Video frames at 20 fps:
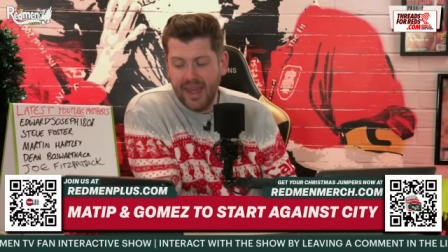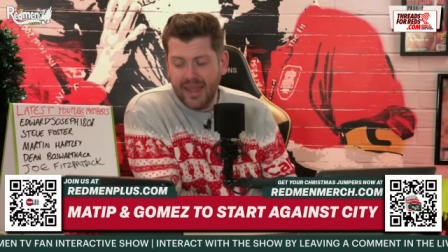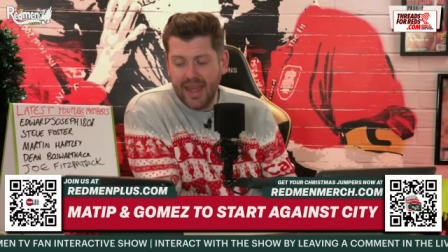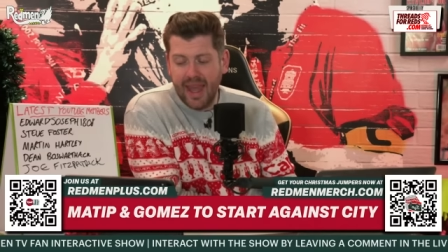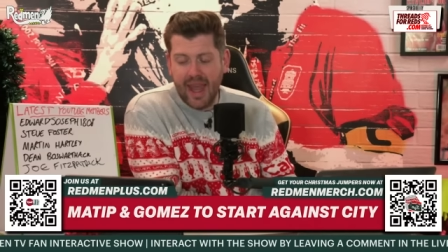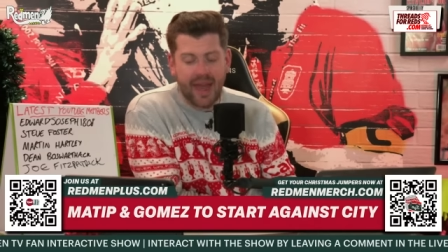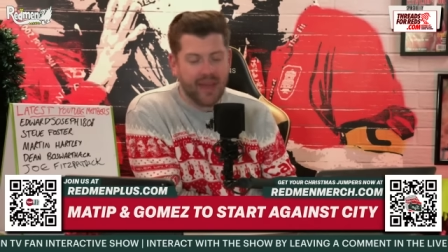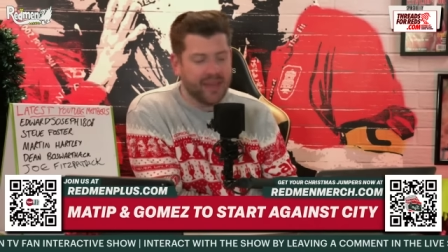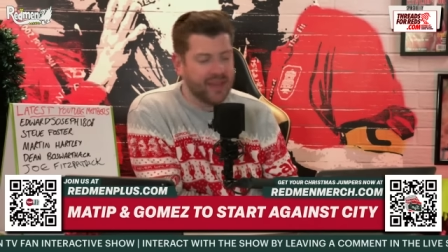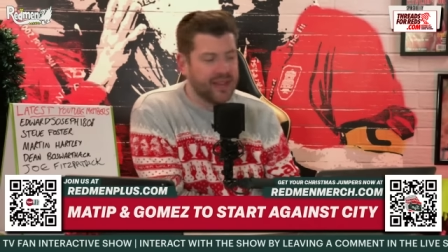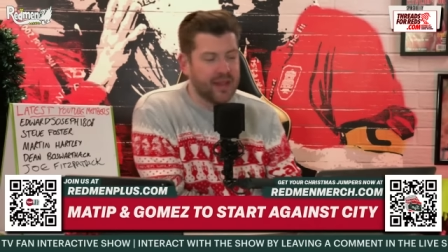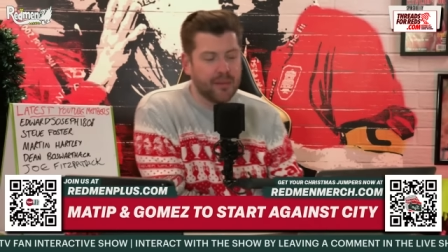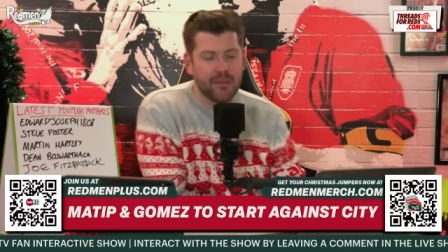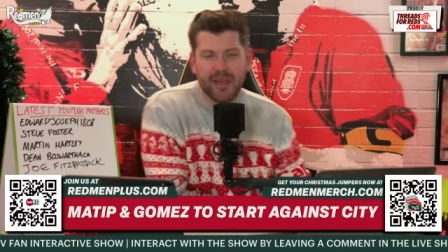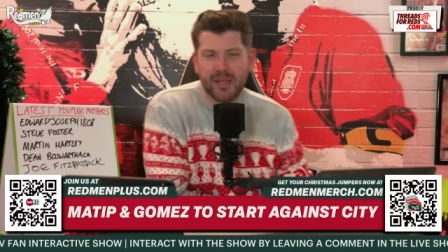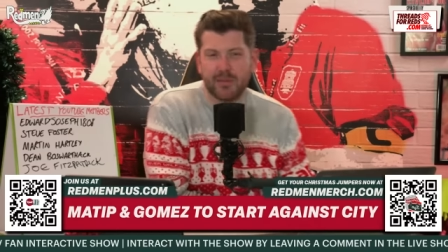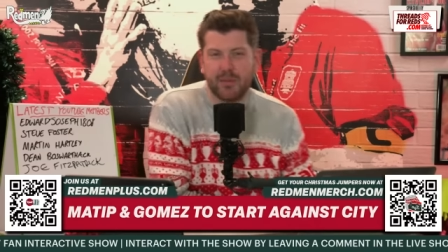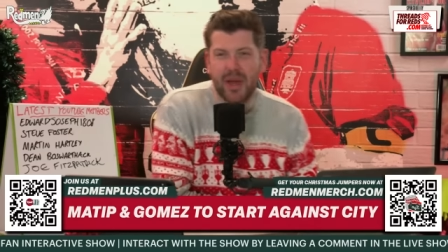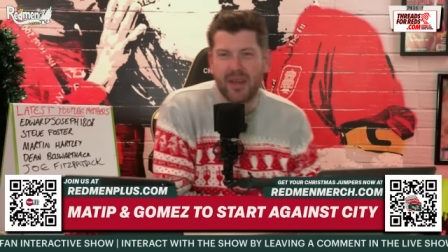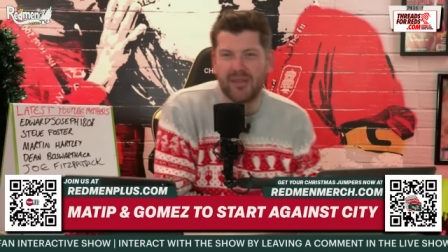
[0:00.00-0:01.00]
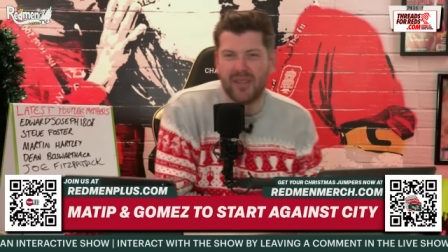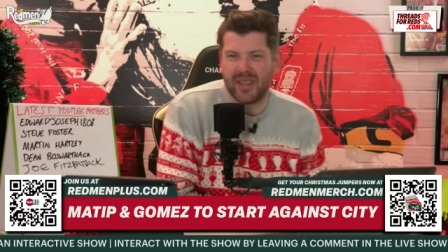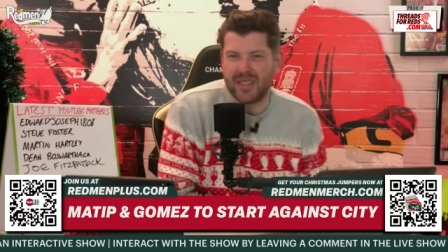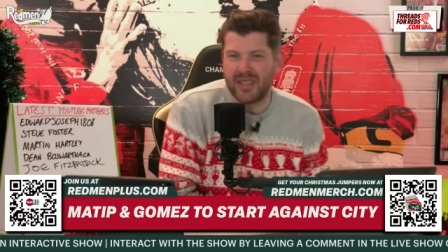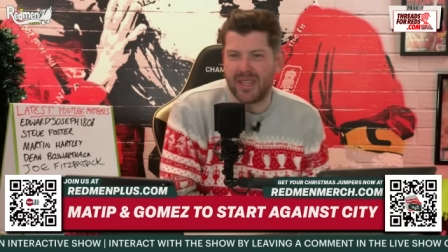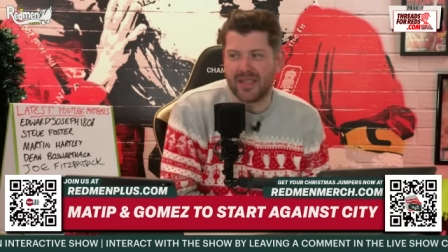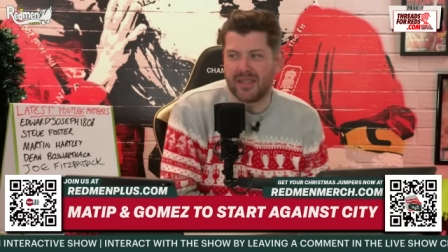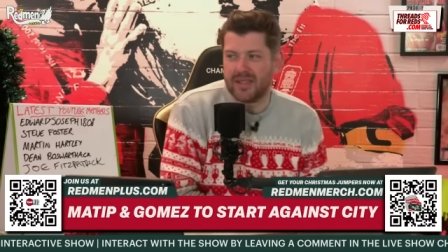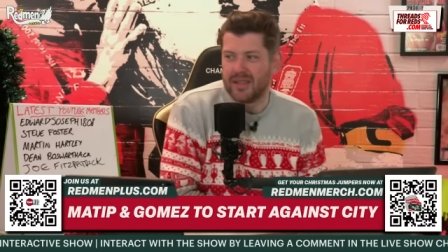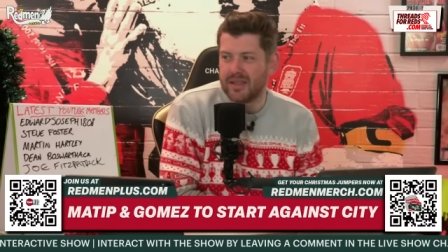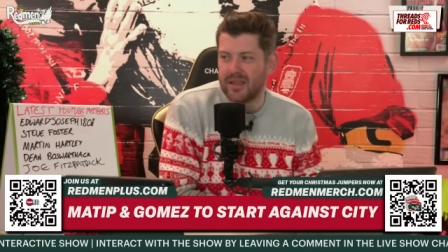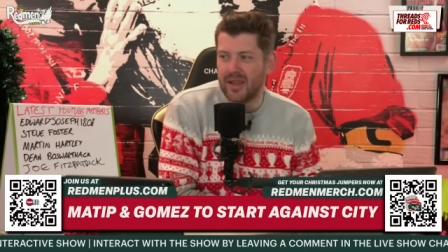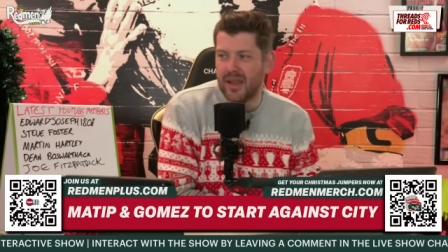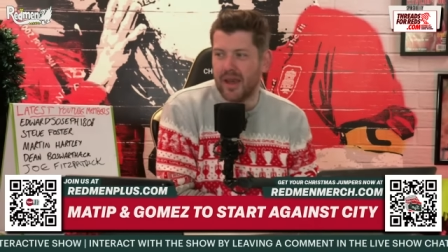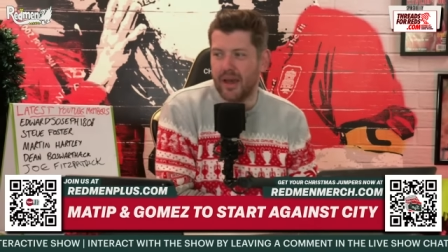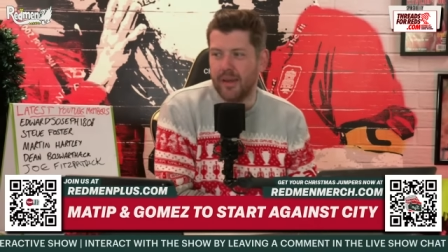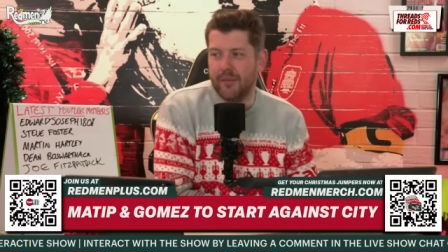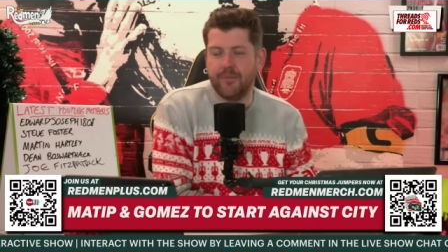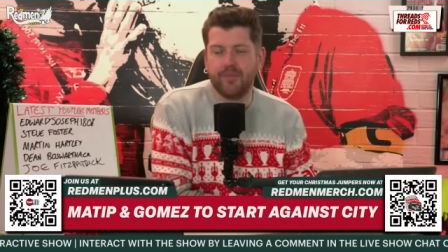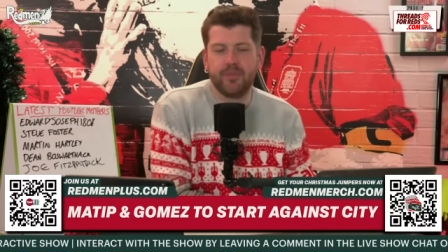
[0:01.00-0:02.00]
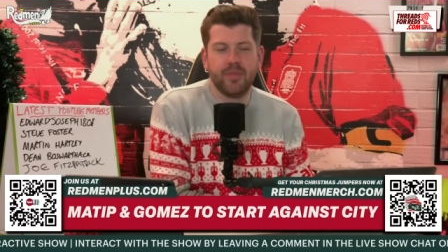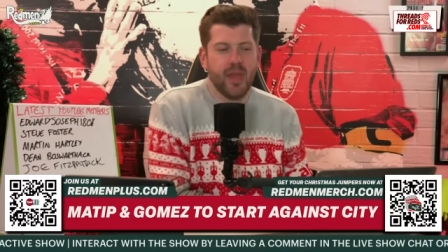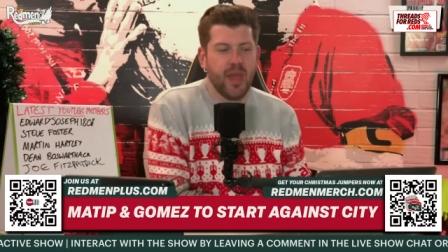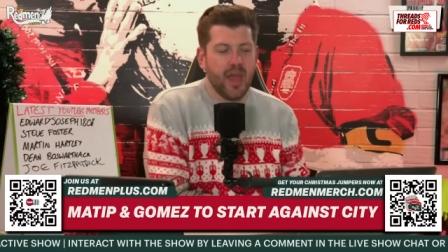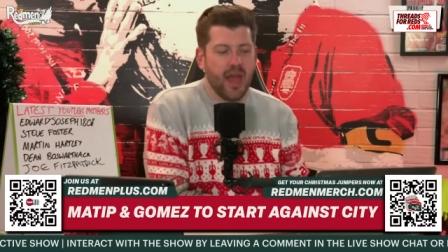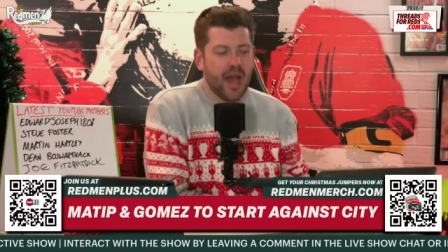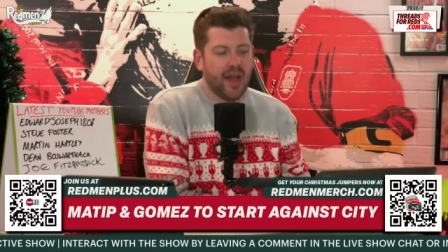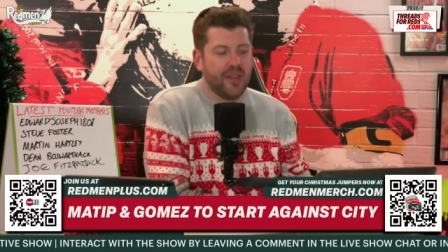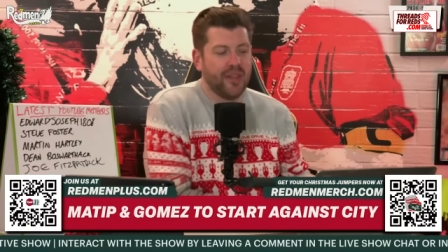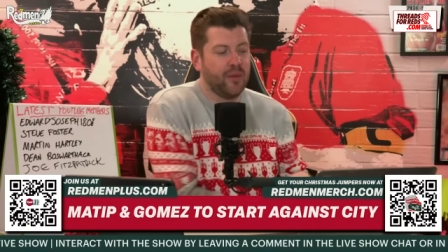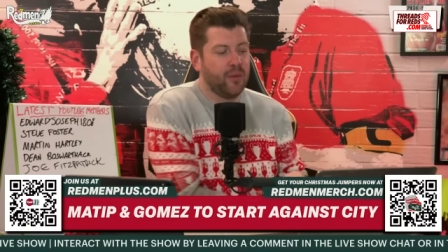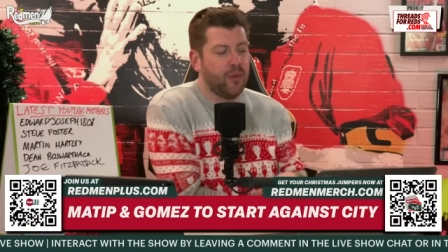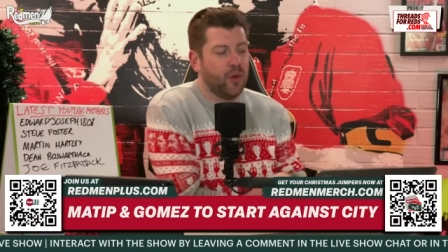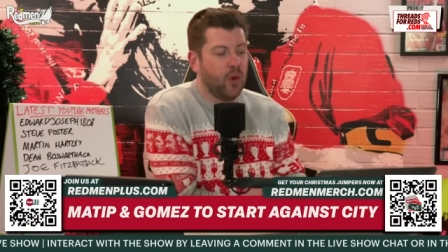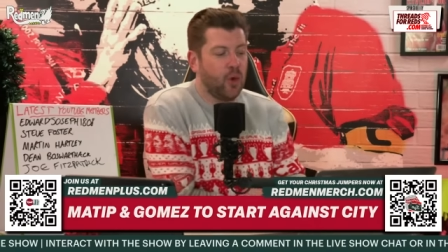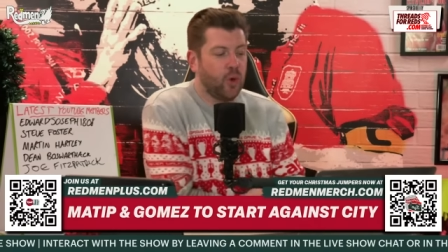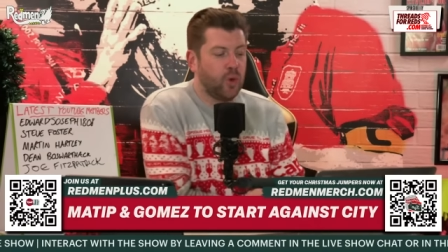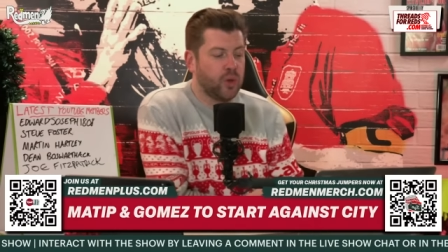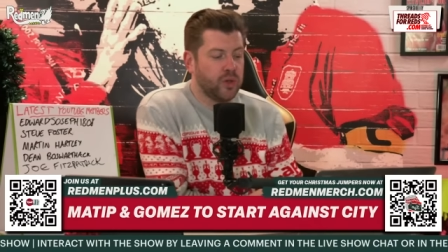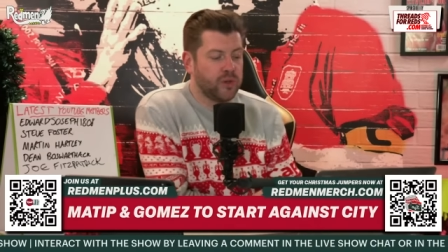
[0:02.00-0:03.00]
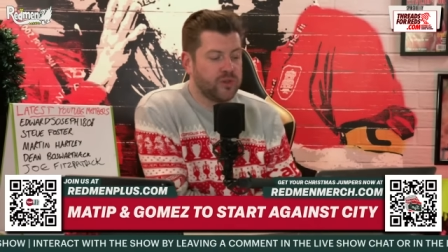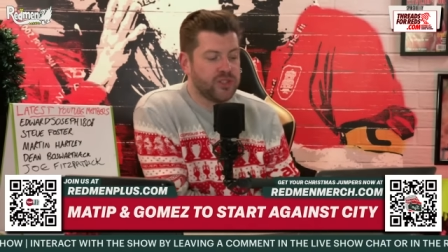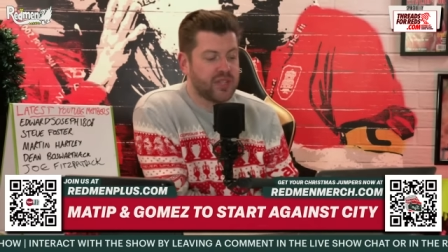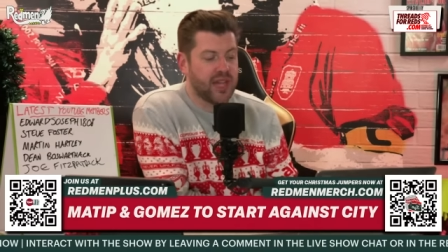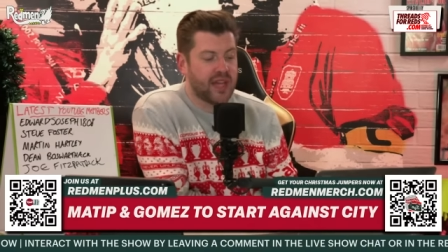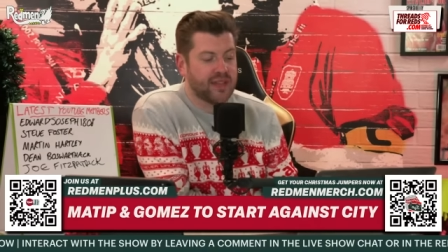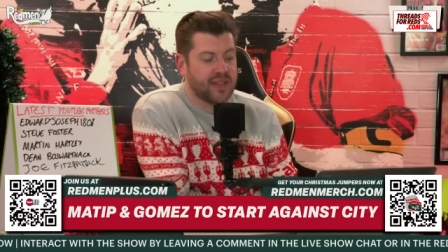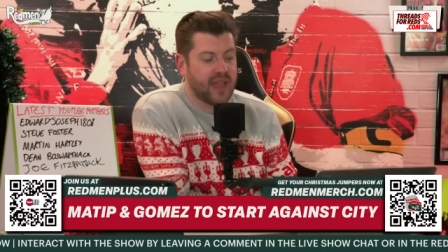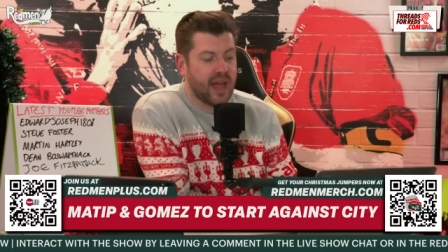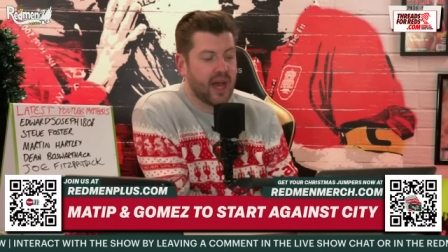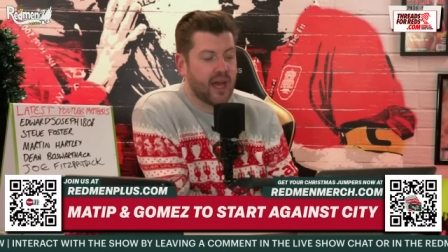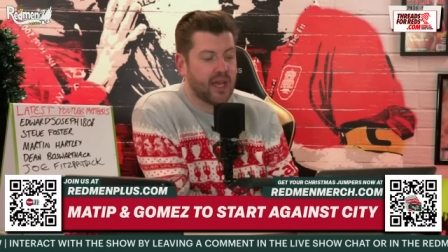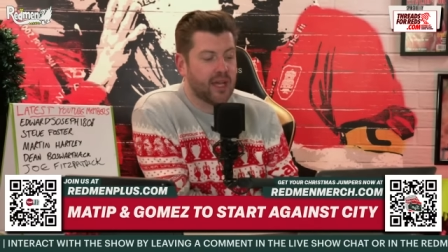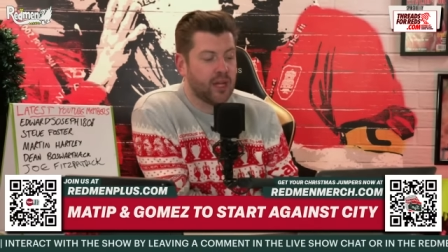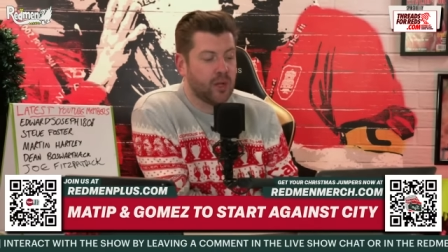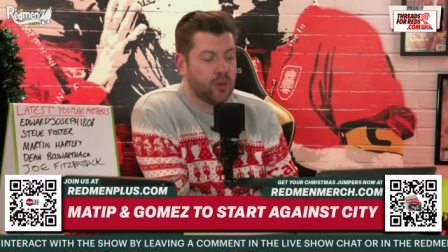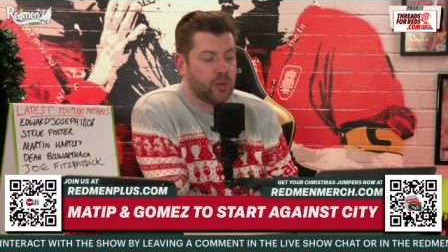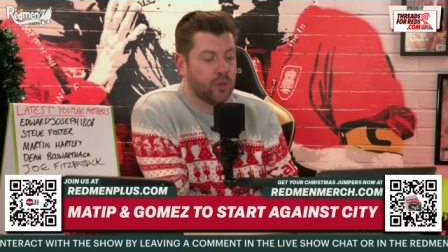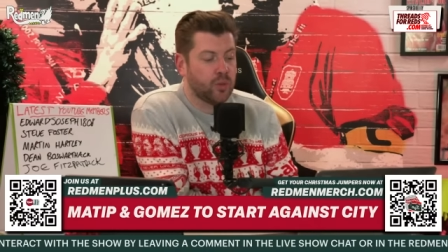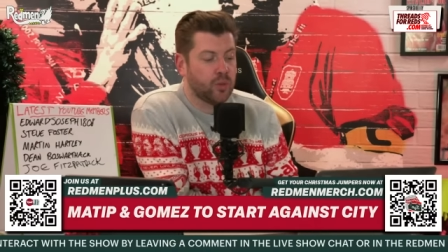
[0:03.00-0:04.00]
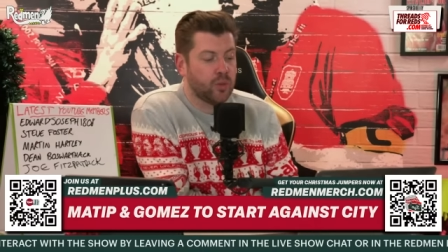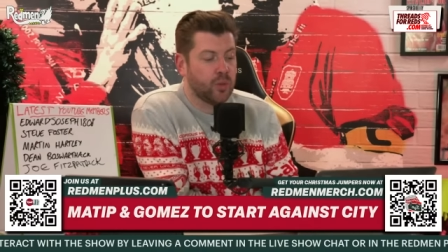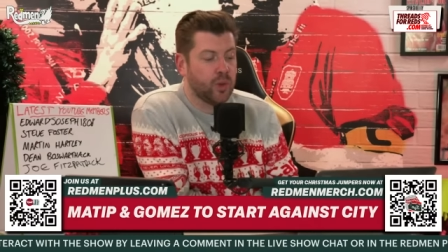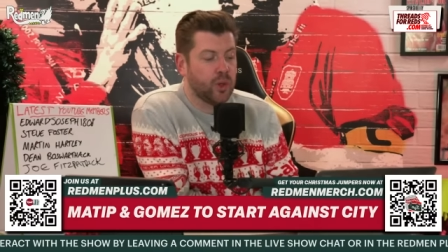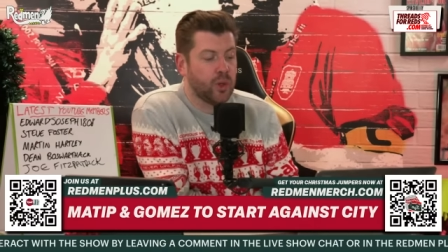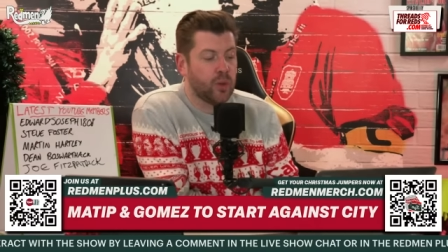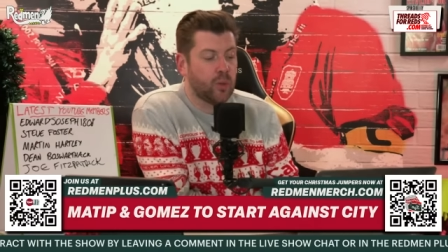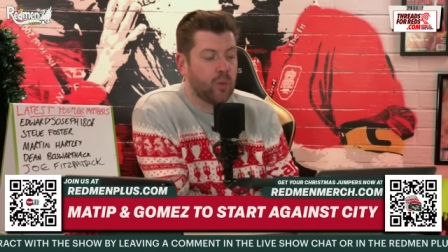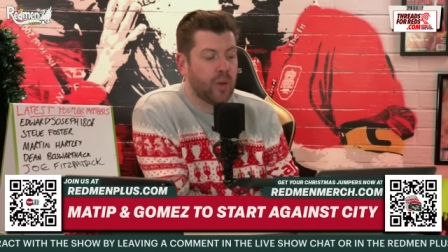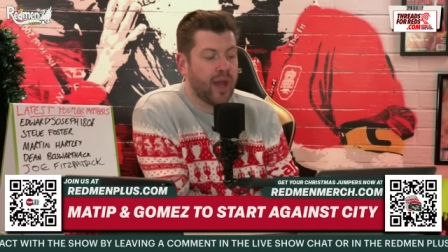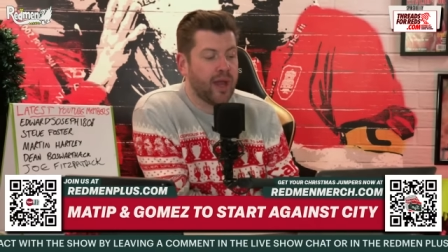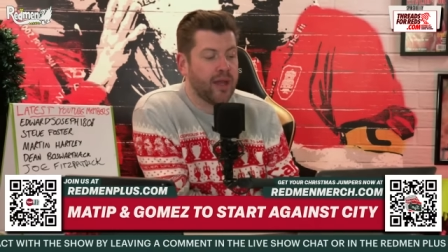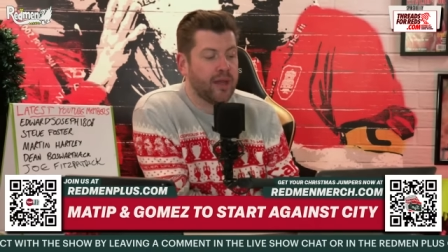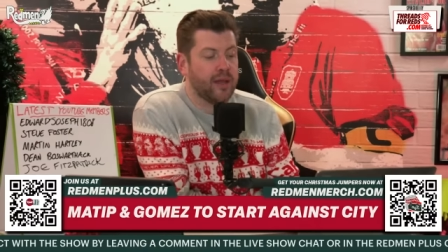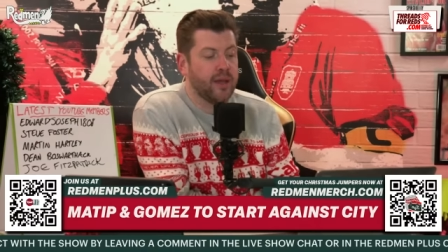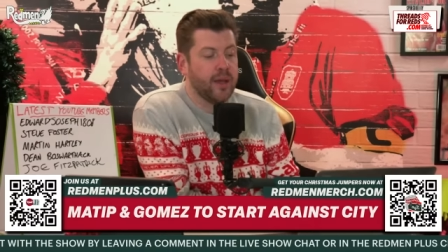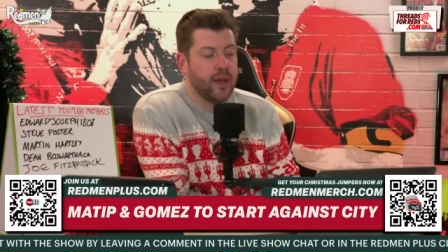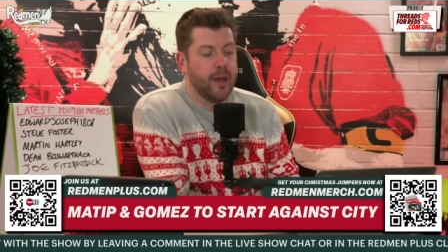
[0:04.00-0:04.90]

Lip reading: Yeah, I think that makes perfect sense. I think we all would have said that, you know, we